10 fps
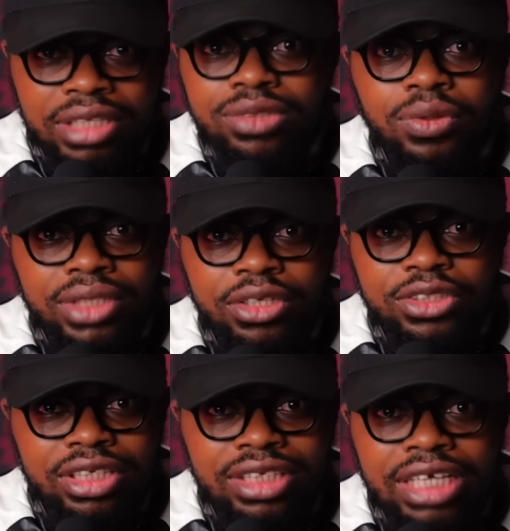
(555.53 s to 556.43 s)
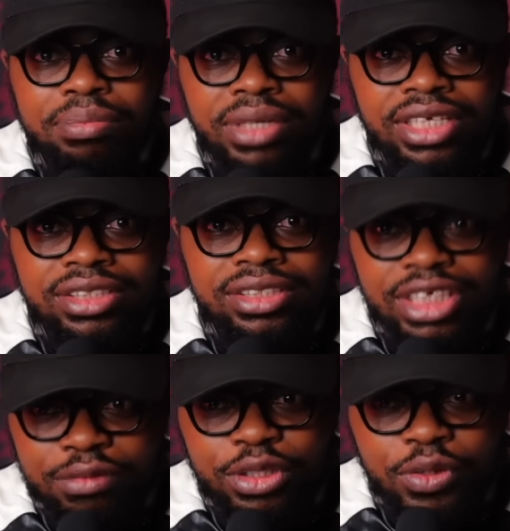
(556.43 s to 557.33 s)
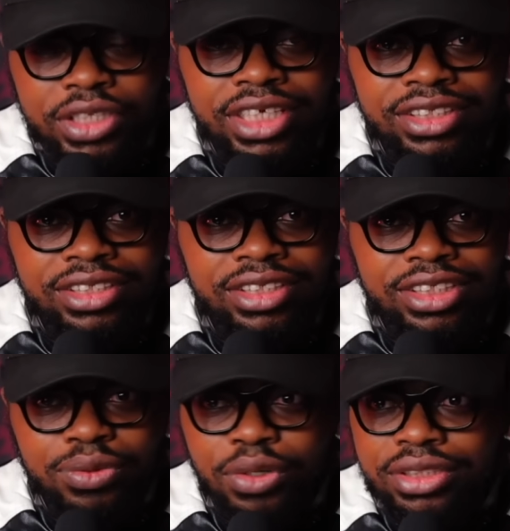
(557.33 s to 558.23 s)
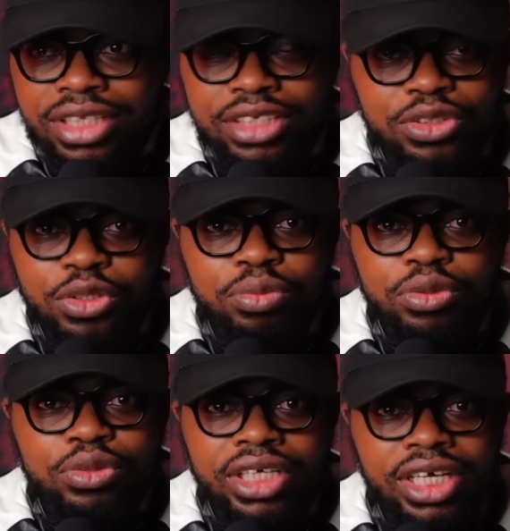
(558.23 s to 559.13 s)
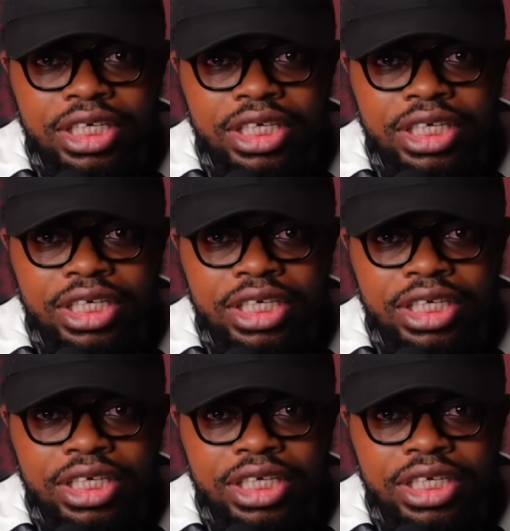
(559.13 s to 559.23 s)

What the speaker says: That water does not, that place, even though it exists as well, there's no pool there.